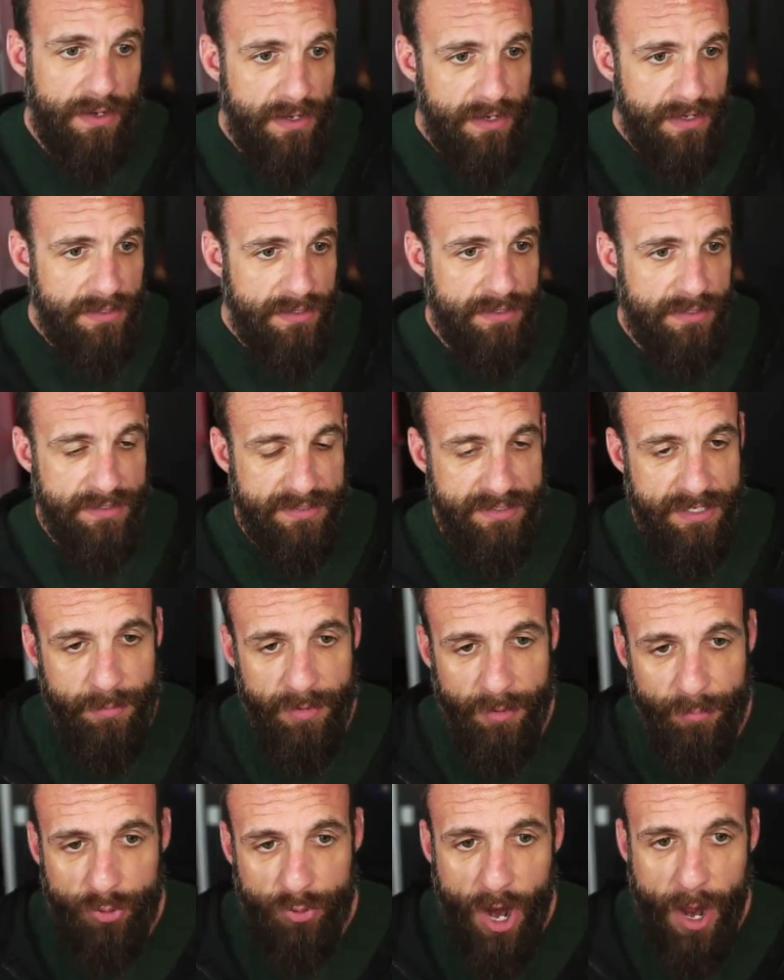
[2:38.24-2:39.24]

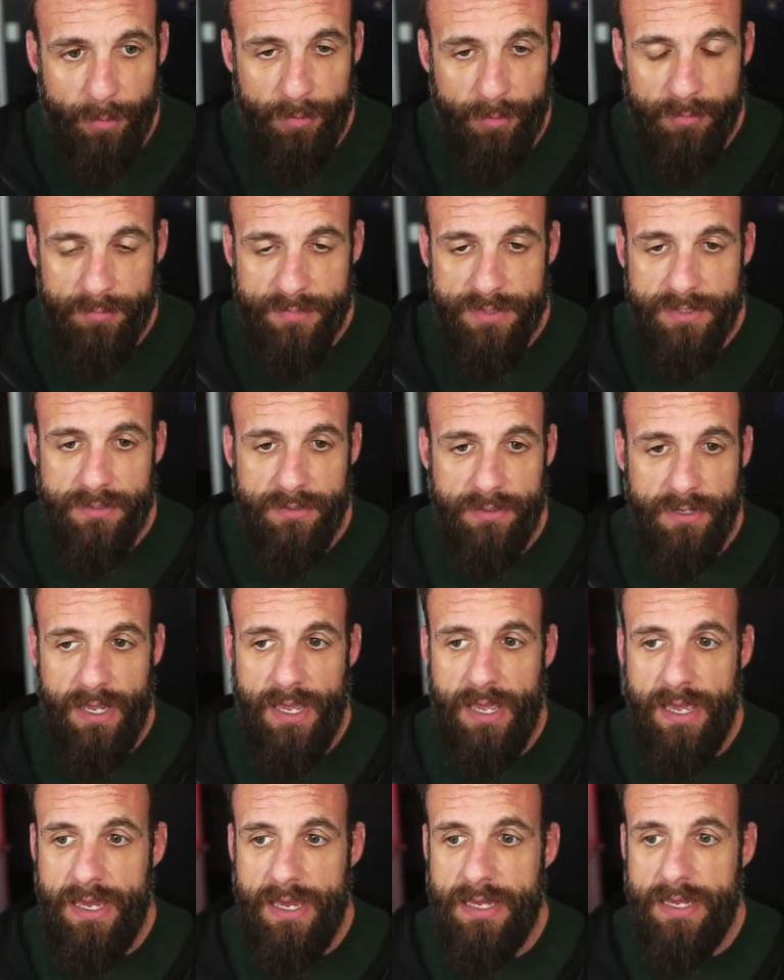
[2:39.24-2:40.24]
systemic problems.
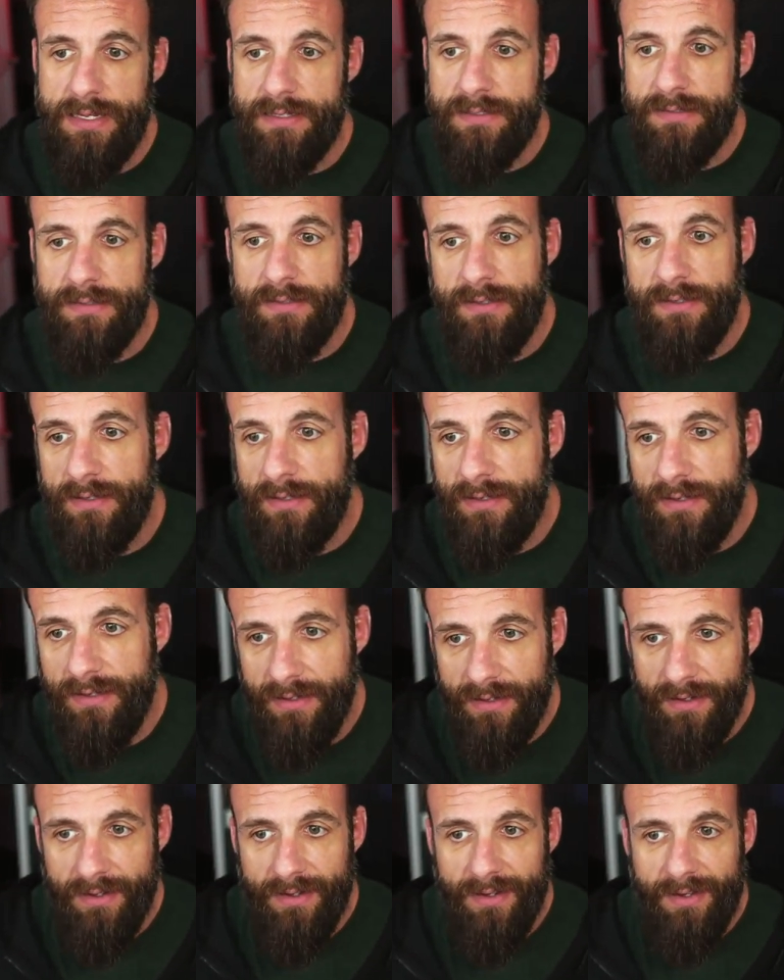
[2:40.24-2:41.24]
And
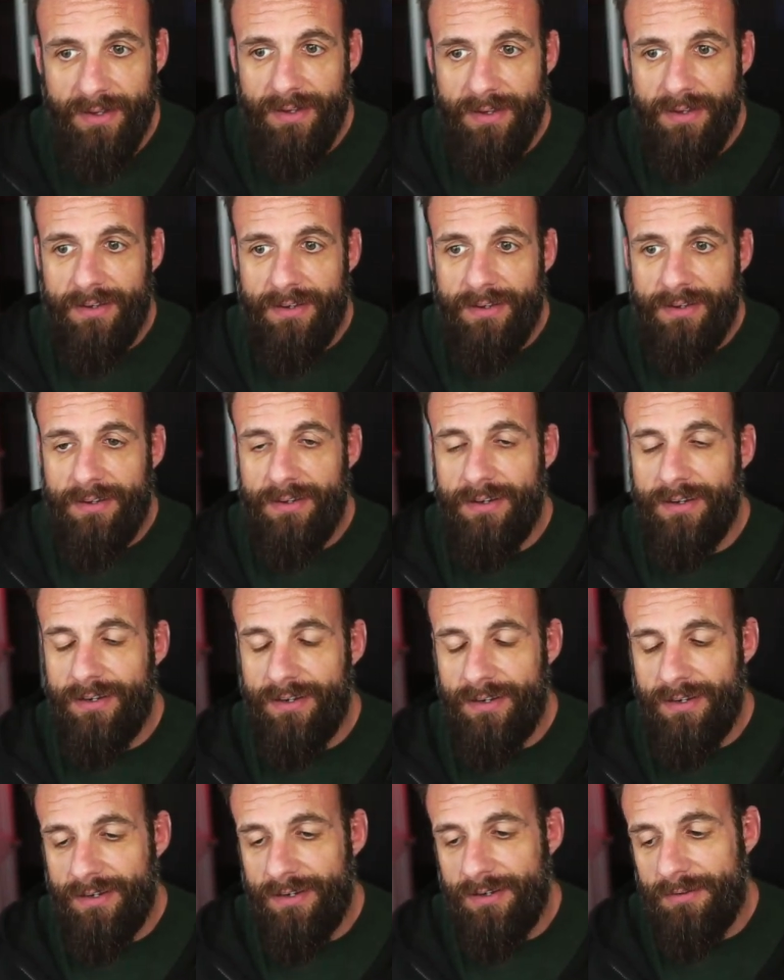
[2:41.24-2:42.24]

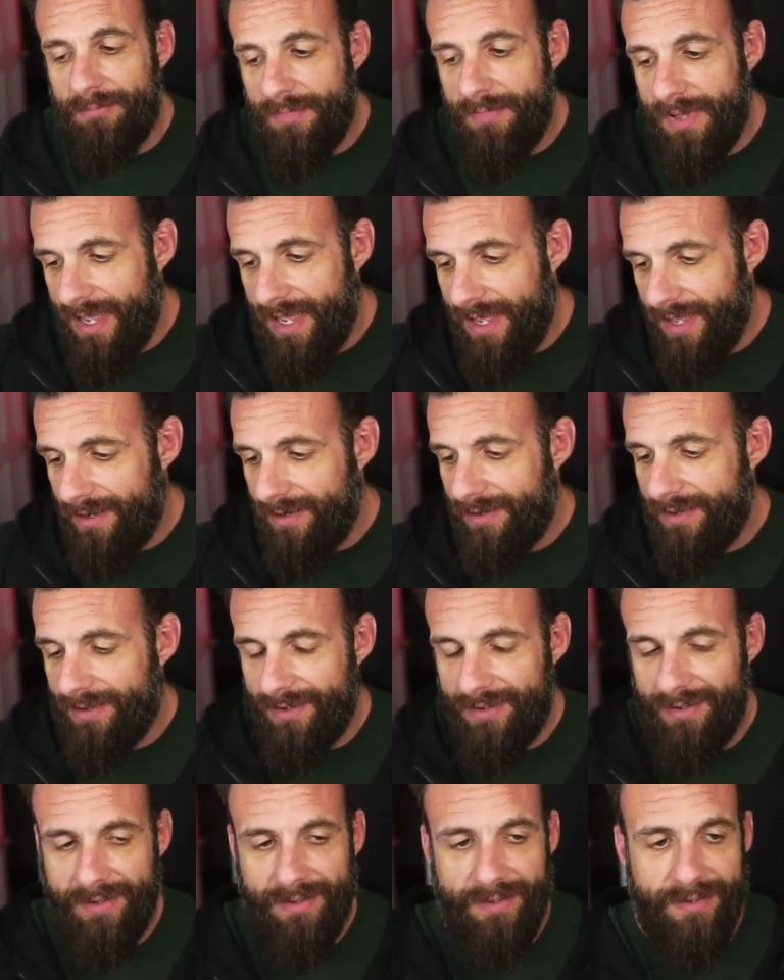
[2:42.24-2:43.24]
oh man.
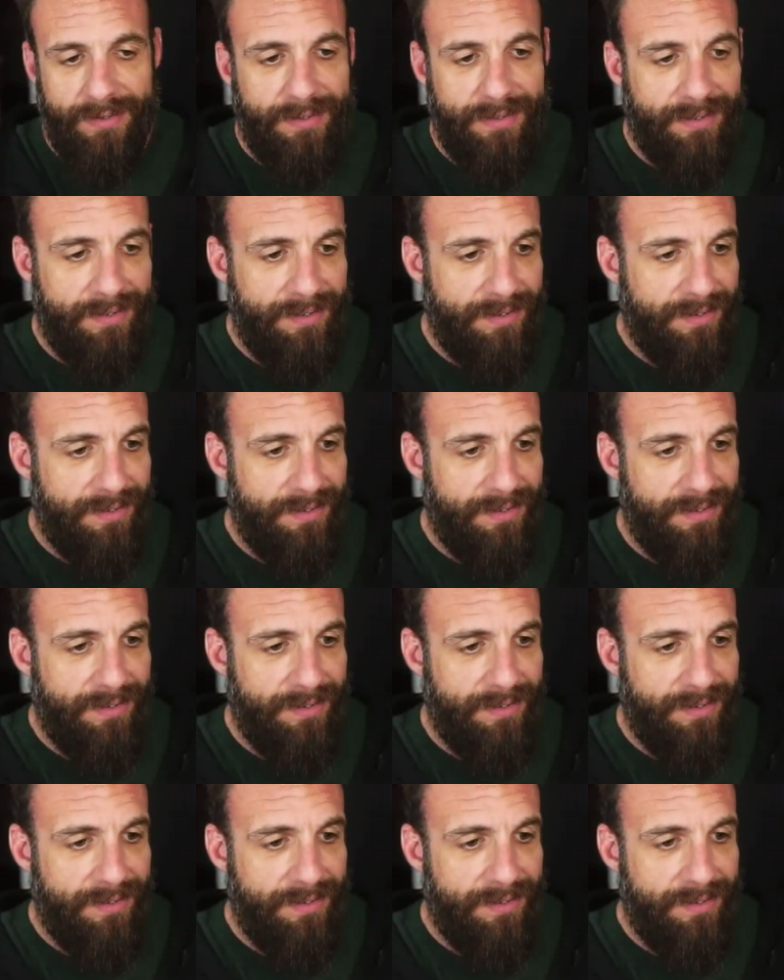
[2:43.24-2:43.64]
Like what?